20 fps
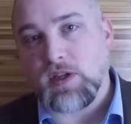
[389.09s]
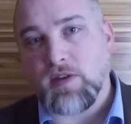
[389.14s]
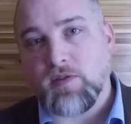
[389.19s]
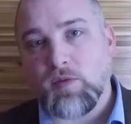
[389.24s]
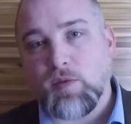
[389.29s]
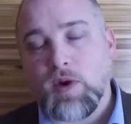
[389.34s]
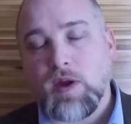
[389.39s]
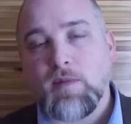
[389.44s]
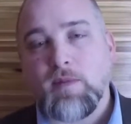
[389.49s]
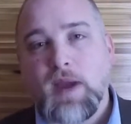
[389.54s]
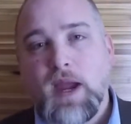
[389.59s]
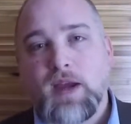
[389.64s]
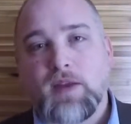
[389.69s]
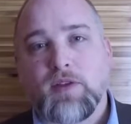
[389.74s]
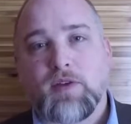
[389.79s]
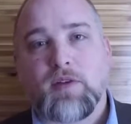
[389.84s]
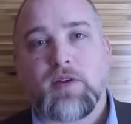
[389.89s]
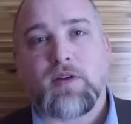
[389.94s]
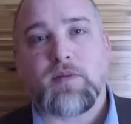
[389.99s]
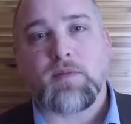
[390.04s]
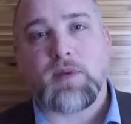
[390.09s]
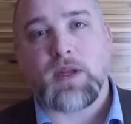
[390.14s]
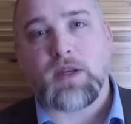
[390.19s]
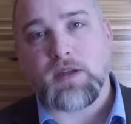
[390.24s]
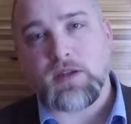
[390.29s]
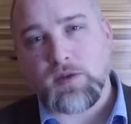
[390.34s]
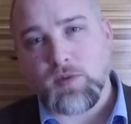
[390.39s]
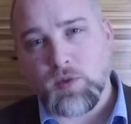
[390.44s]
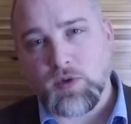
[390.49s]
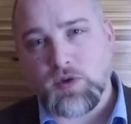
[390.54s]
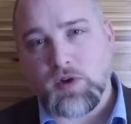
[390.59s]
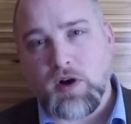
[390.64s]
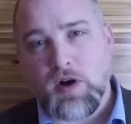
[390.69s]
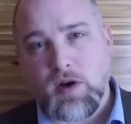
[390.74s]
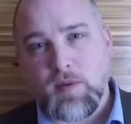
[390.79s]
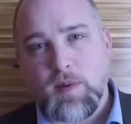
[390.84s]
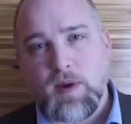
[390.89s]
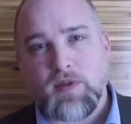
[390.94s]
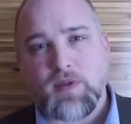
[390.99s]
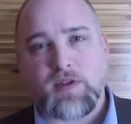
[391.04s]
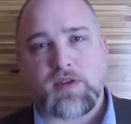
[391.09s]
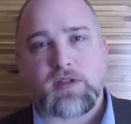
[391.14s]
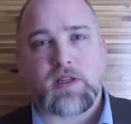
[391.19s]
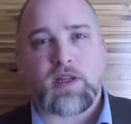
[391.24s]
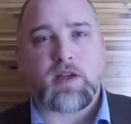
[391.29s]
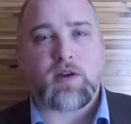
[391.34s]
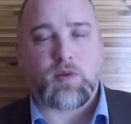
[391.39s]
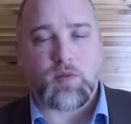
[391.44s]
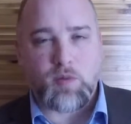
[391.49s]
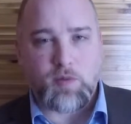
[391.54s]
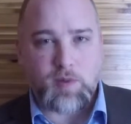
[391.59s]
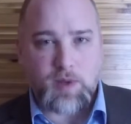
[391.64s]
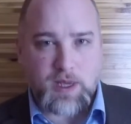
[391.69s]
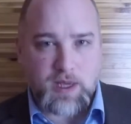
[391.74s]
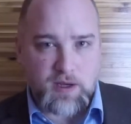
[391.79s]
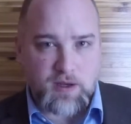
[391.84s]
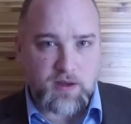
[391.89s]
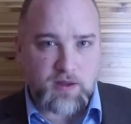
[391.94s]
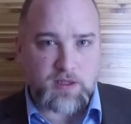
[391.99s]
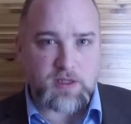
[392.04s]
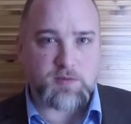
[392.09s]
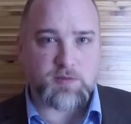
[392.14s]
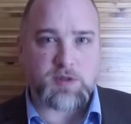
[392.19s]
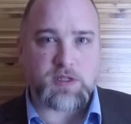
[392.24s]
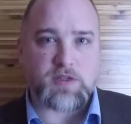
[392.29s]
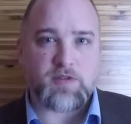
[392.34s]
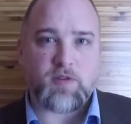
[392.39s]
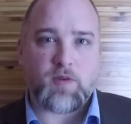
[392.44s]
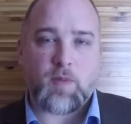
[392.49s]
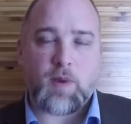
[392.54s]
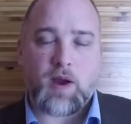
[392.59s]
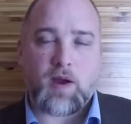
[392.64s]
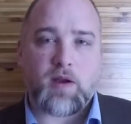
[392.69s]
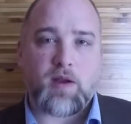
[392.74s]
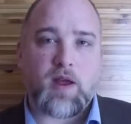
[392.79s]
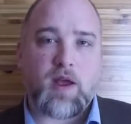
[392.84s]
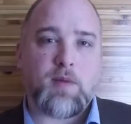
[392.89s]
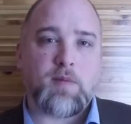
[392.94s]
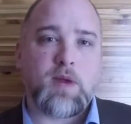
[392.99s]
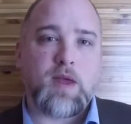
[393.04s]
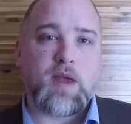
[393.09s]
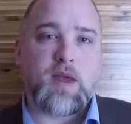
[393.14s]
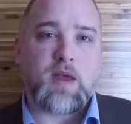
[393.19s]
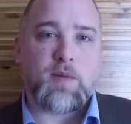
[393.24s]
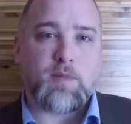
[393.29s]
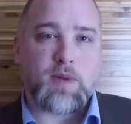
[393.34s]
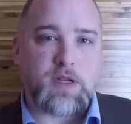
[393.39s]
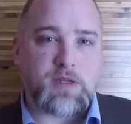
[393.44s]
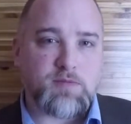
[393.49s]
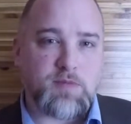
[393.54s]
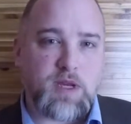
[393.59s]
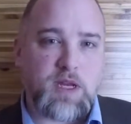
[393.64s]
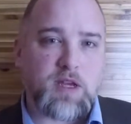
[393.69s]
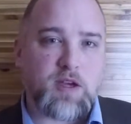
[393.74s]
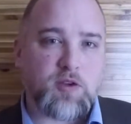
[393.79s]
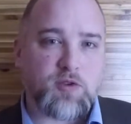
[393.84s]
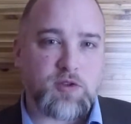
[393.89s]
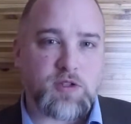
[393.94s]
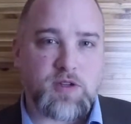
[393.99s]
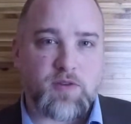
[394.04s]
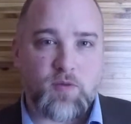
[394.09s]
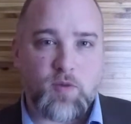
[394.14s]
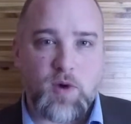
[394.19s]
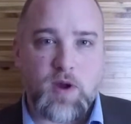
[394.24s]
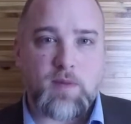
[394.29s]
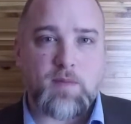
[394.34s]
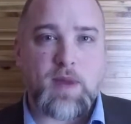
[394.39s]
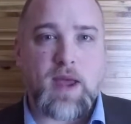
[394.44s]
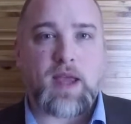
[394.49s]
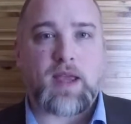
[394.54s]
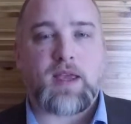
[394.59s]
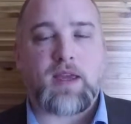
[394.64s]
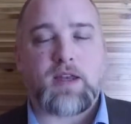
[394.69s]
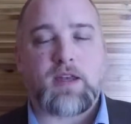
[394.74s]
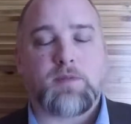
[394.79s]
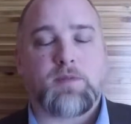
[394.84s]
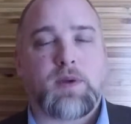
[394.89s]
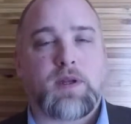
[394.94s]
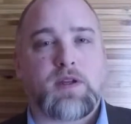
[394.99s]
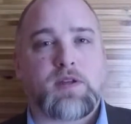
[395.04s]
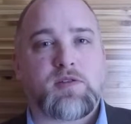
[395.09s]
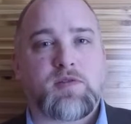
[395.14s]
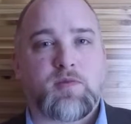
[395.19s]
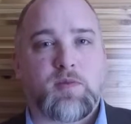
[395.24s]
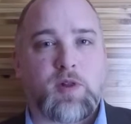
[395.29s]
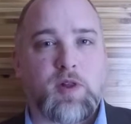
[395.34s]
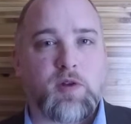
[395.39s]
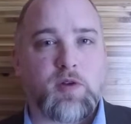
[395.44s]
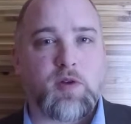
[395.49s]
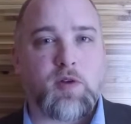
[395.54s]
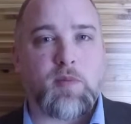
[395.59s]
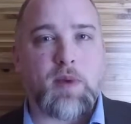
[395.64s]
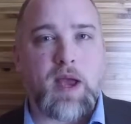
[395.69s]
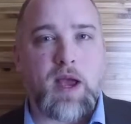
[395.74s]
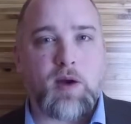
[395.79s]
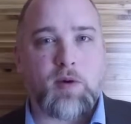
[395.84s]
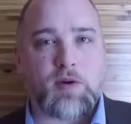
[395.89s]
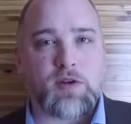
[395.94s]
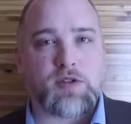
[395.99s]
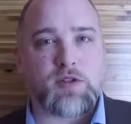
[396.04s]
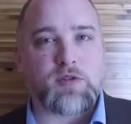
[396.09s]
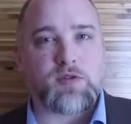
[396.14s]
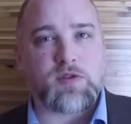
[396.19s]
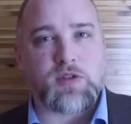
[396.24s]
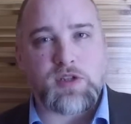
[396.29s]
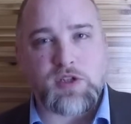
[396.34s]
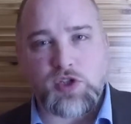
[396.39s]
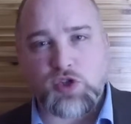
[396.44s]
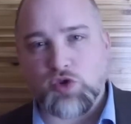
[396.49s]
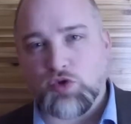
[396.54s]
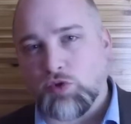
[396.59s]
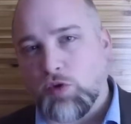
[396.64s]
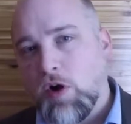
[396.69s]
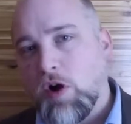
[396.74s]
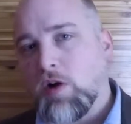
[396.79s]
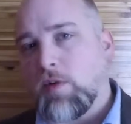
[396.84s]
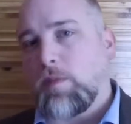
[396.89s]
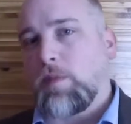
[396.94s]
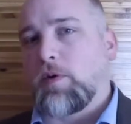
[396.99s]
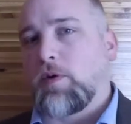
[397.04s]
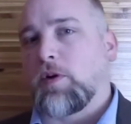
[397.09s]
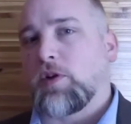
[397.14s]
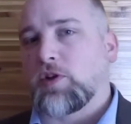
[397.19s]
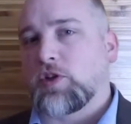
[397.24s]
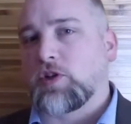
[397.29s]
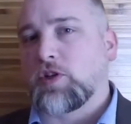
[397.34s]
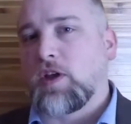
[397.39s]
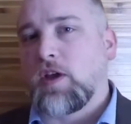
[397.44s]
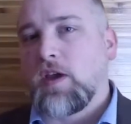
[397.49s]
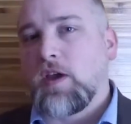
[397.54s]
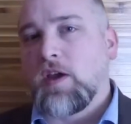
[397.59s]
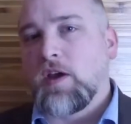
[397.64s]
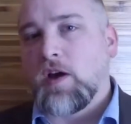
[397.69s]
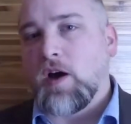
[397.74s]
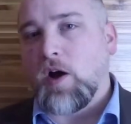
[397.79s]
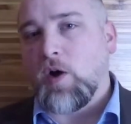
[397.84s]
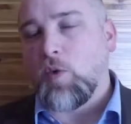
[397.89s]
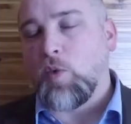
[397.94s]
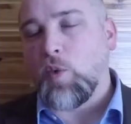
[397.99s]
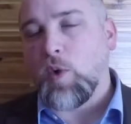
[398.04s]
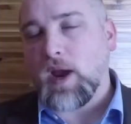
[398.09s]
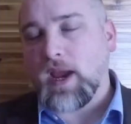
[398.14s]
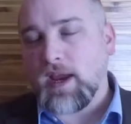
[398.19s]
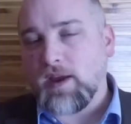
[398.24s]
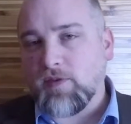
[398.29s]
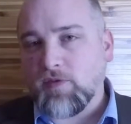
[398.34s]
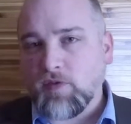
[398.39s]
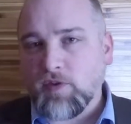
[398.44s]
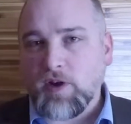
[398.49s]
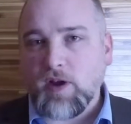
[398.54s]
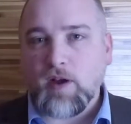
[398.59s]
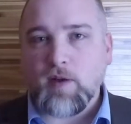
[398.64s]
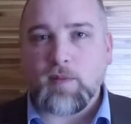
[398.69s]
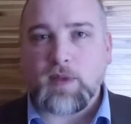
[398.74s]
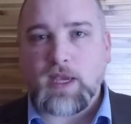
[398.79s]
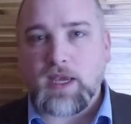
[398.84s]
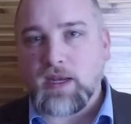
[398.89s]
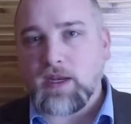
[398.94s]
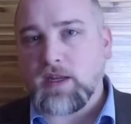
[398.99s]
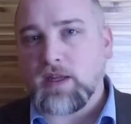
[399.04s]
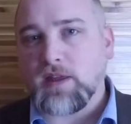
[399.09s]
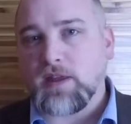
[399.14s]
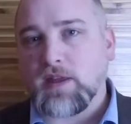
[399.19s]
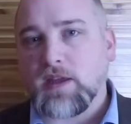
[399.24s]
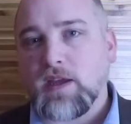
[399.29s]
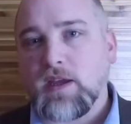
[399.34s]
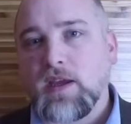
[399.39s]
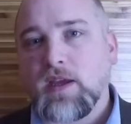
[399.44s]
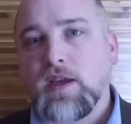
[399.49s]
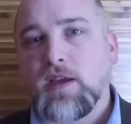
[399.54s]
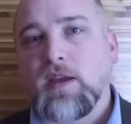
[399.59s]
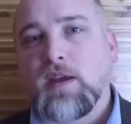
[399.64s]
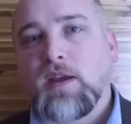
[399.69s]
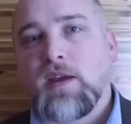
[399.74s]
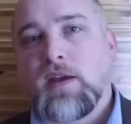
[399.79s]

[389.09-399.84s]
have won back their independence. And we'll talk about this later when we get into this specific paradigm. But as many countries have won back independence from colonial powers, there's this strong push away from anything